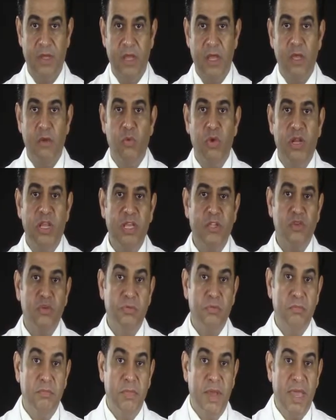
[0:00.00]
We need to
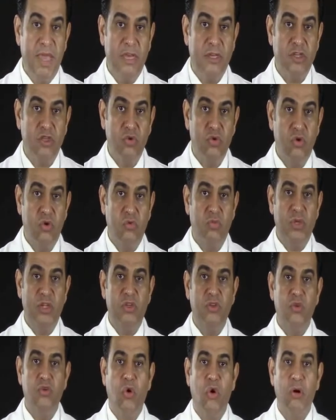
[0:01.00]
make sure we
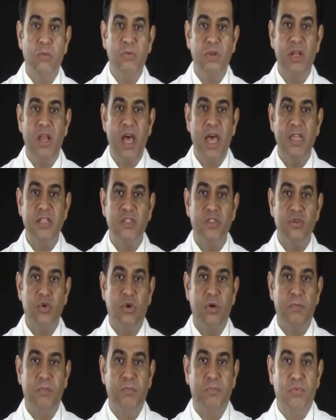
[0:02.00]
normalize
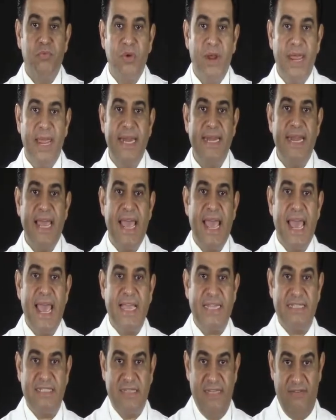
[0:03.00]
your brain
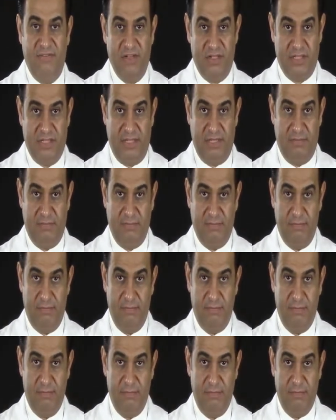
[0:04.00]
activity.
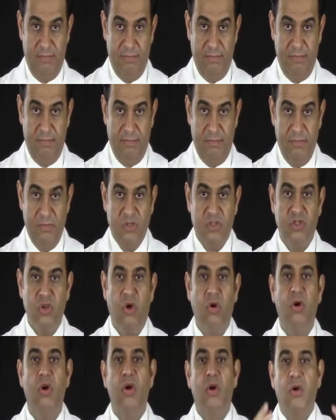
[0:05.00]

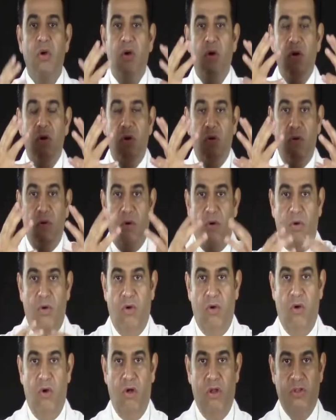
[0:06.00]
So
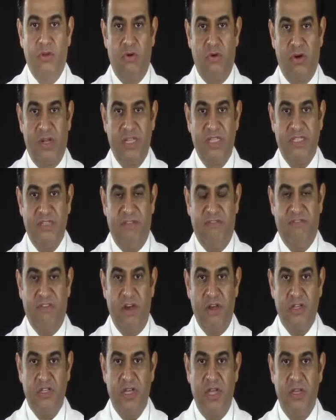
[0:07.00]
all the organs, they
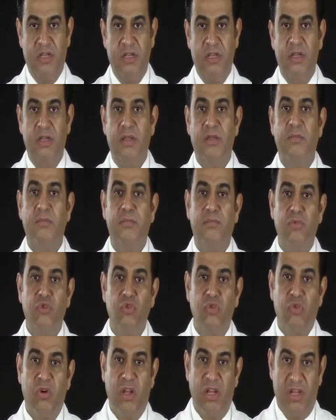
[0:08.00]
function
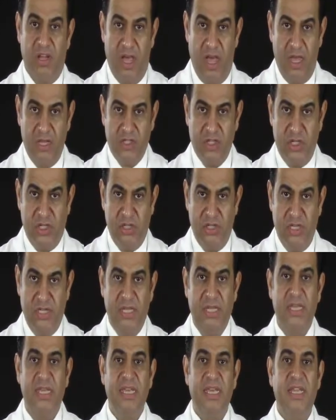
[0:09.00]

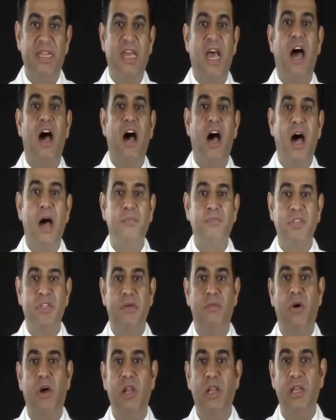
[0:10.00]
neurologically in an
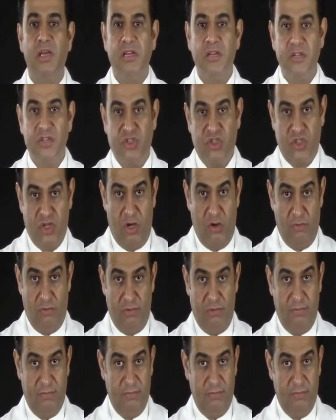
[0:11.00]
optimal zone.